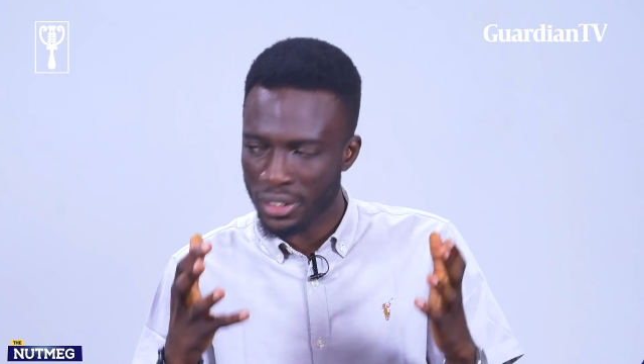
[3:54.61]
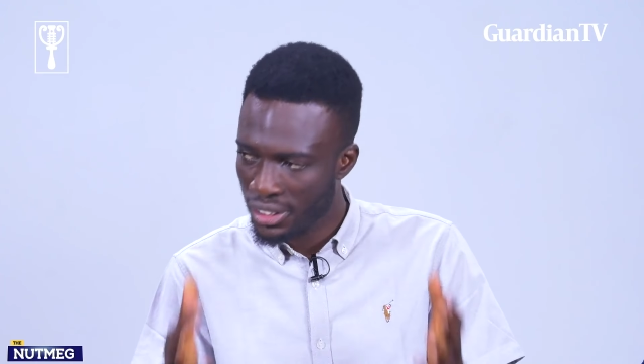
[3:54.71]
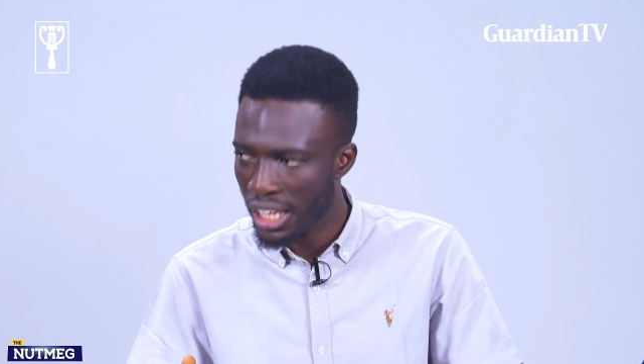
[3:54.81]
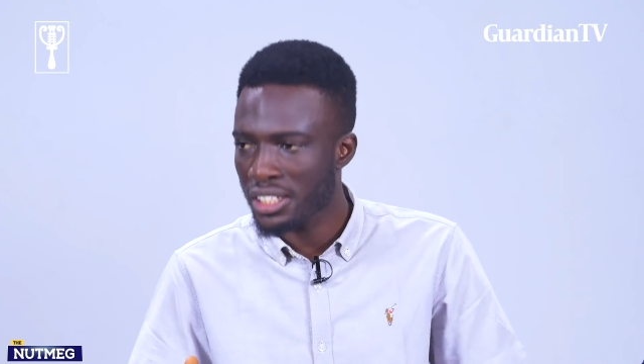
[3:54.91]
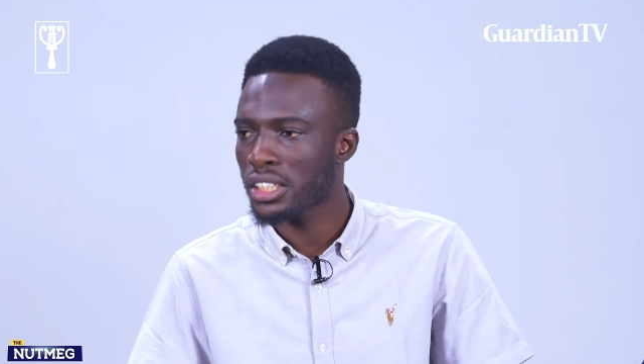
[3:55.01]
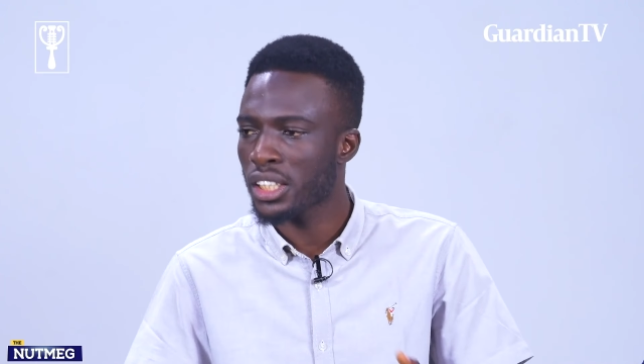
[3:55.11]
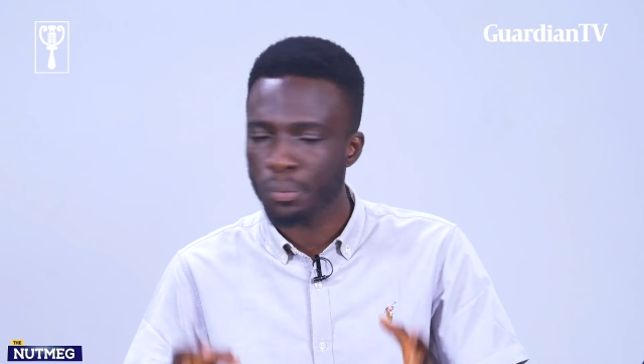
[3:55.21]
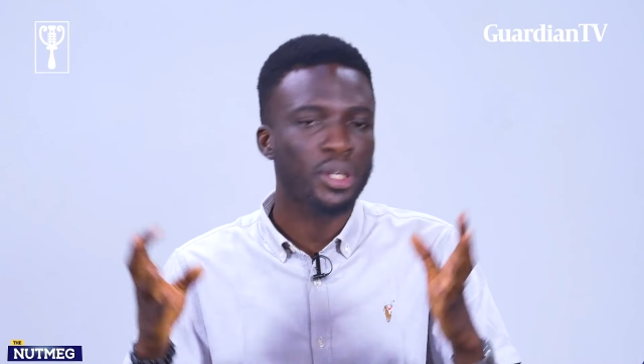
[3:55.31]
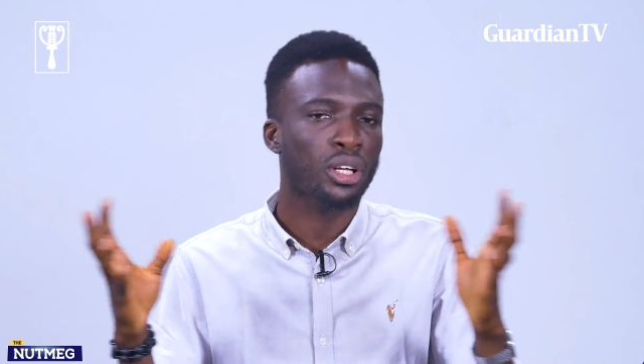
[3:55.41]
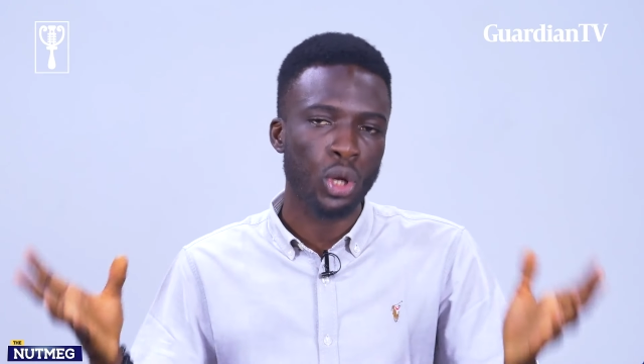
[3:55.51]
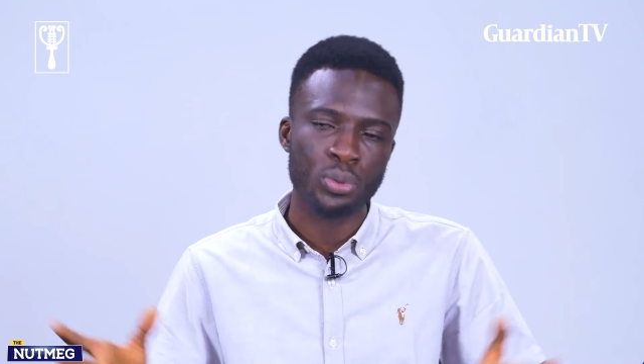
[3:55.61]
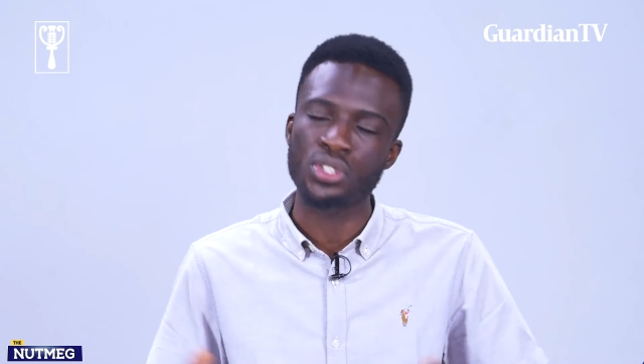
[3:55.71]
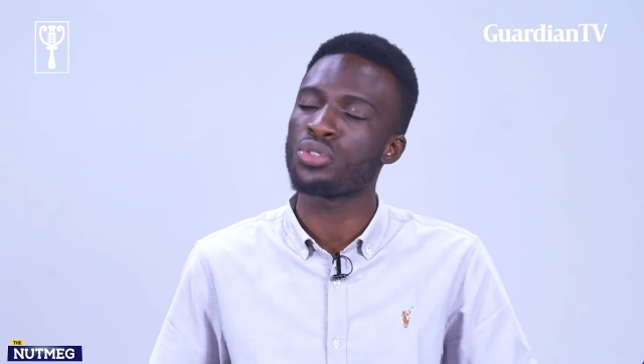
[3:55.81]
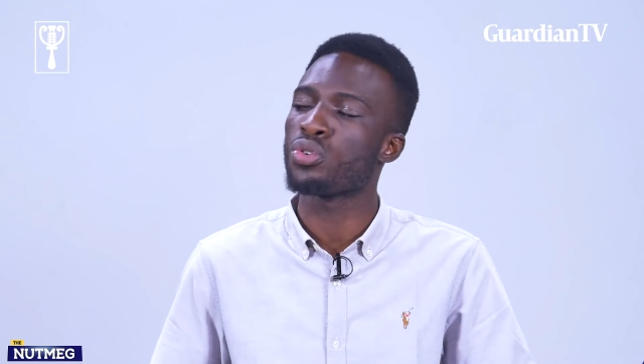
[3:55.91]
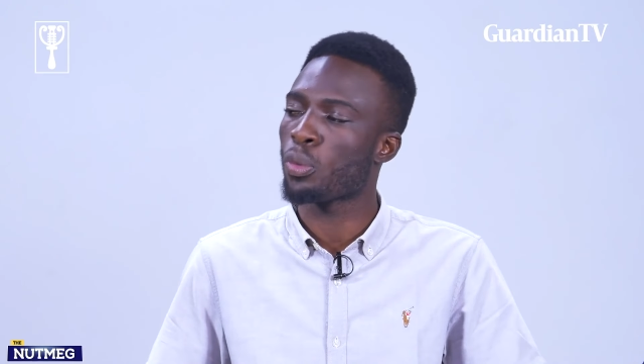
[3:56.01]
certainly the big clubs
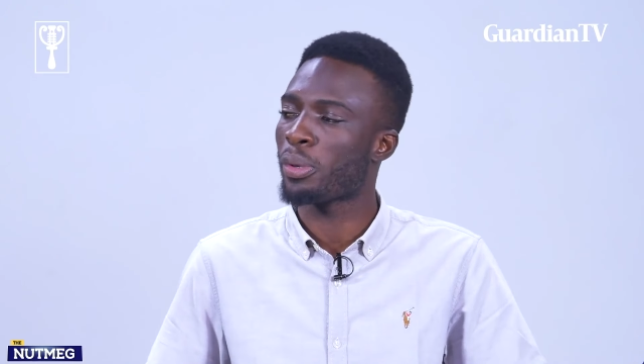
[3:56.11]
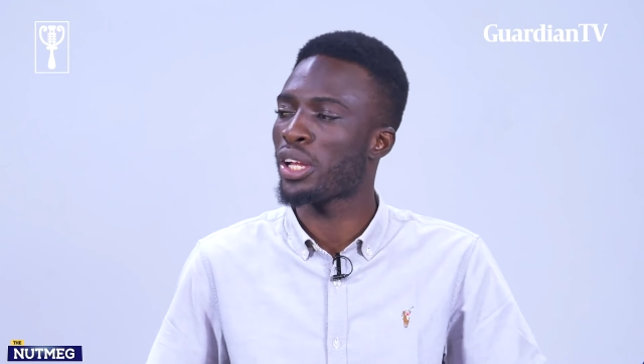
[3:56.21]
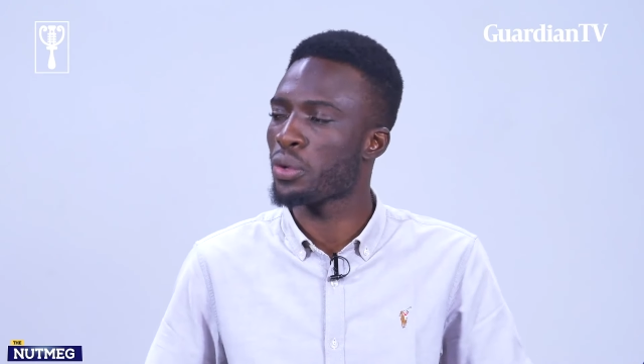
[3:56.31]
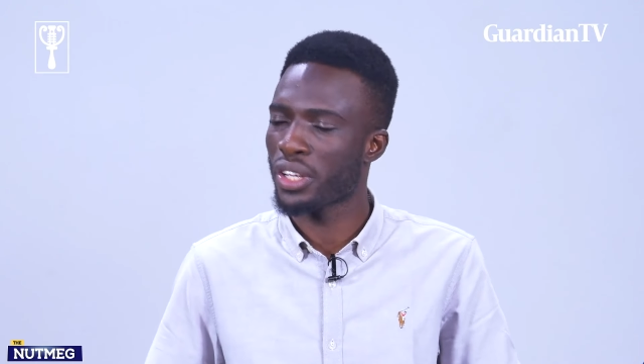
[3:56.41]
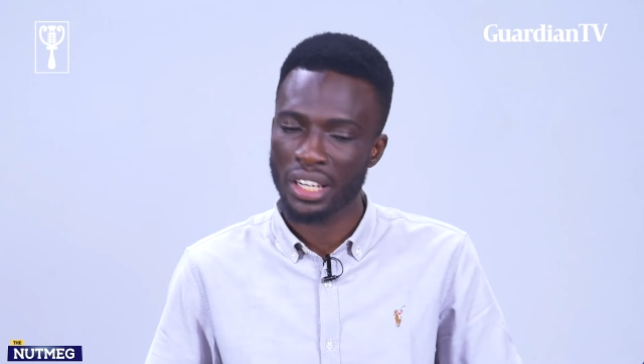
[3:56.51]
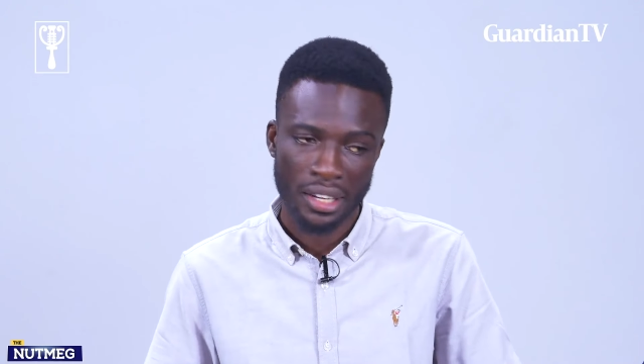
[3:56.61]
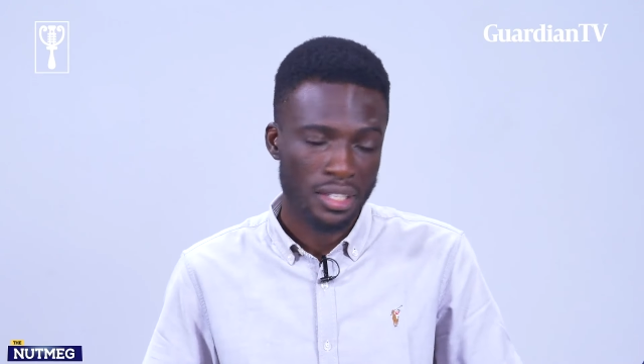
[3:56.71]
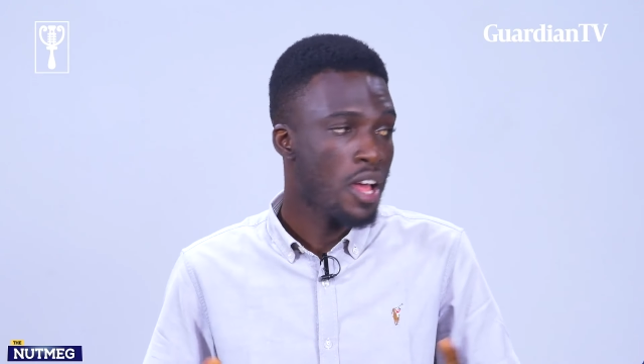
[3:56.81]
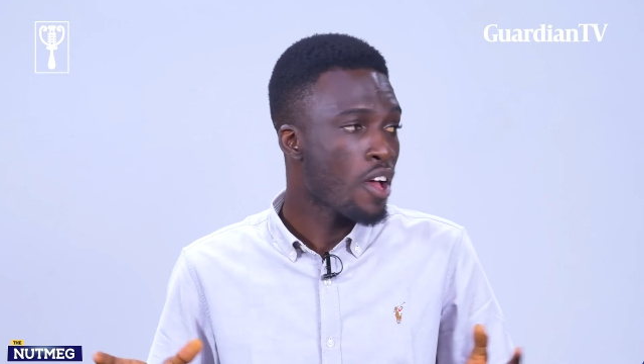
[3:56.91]
in Europe are looking at.